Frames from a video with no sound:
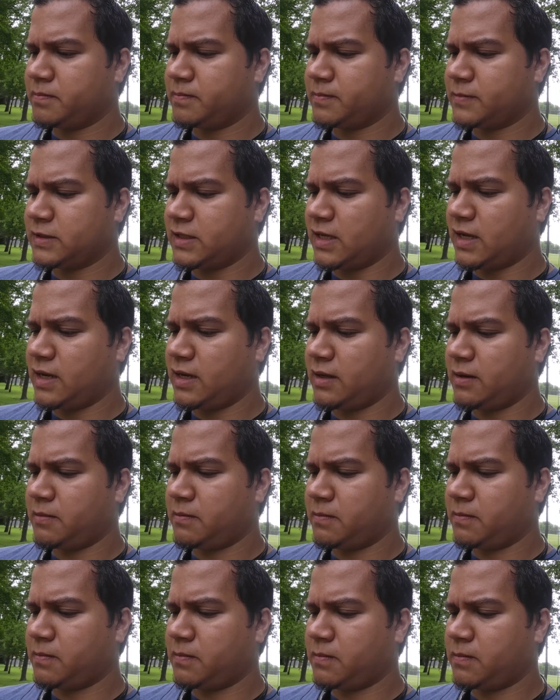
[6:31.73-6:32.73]
Is that it?
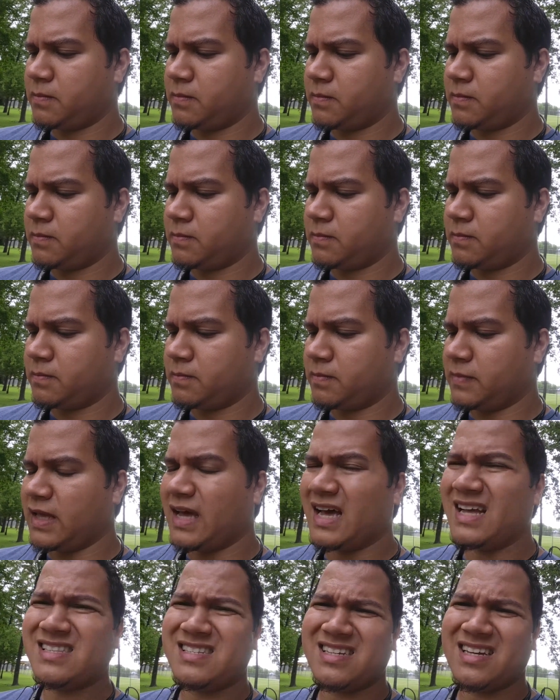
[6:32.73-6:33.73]

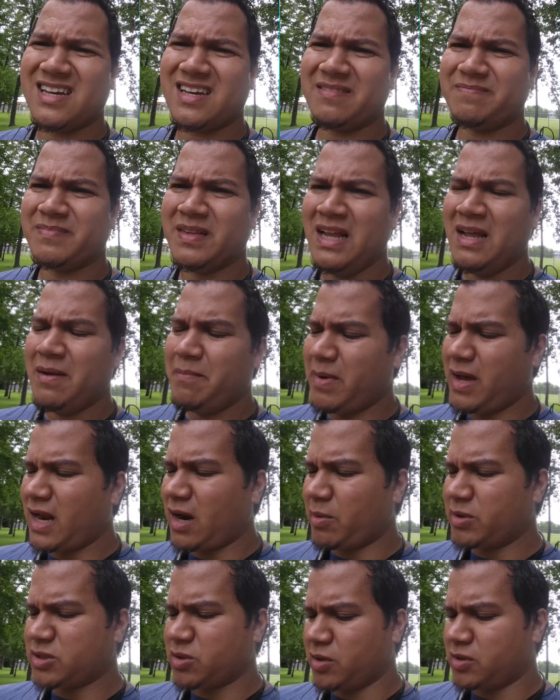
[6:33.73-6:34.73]
That's it. Man, I
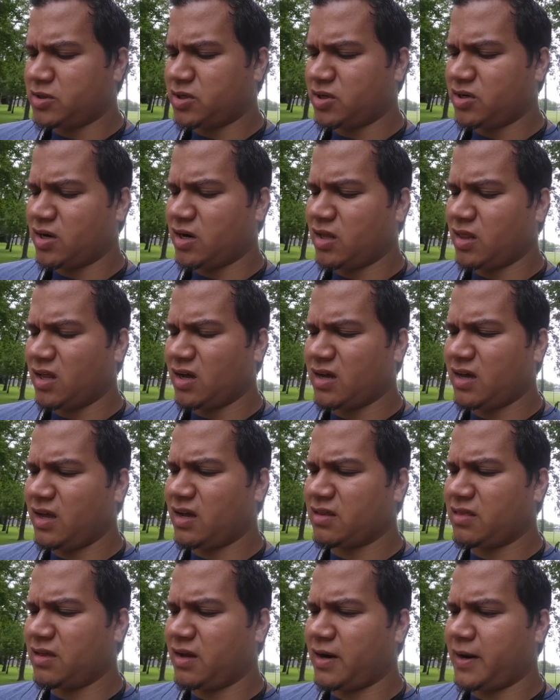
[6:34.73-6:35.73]
wish I would have turned on a lucky
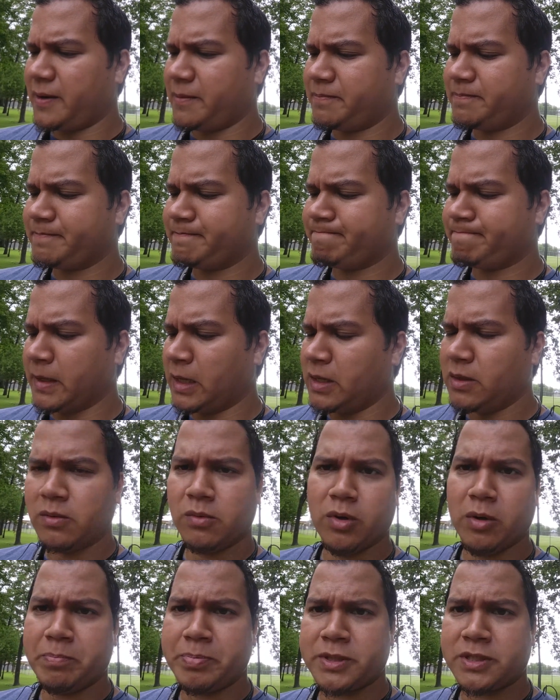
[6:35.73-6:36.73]
egg there.
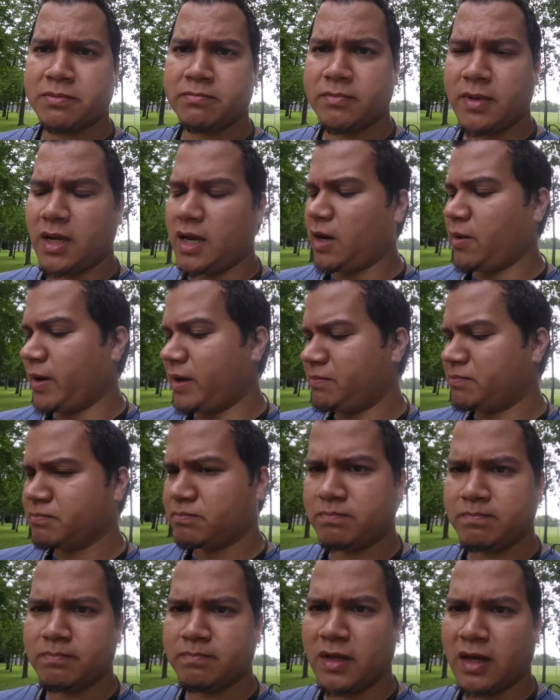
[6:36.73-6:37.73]
Whoops. Anyway,
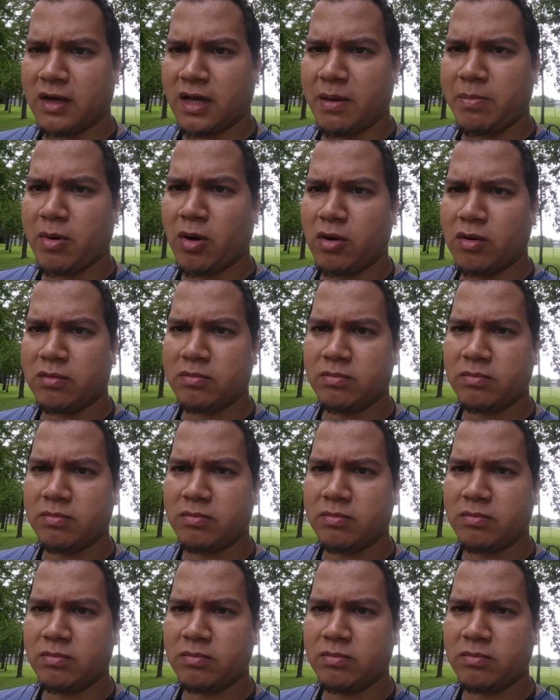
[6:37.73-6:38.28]
we'll keep going.